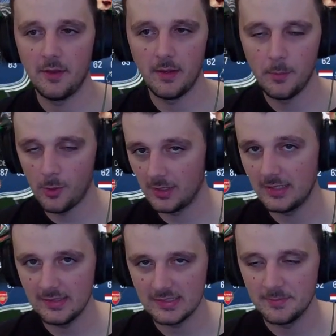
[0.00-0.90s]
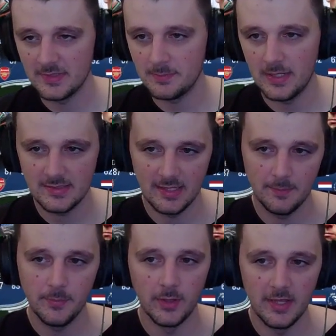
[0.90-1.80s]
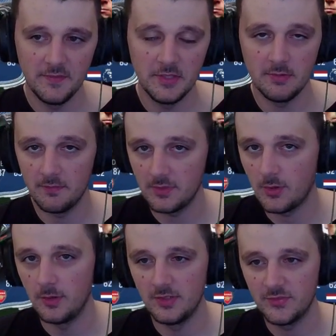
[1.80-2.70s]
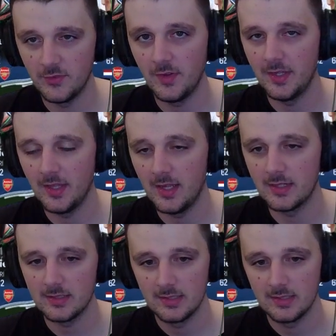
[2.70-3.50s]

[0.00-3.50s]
Now, I'm not going to class him as meta, but if you do have the coins for Van Dijk,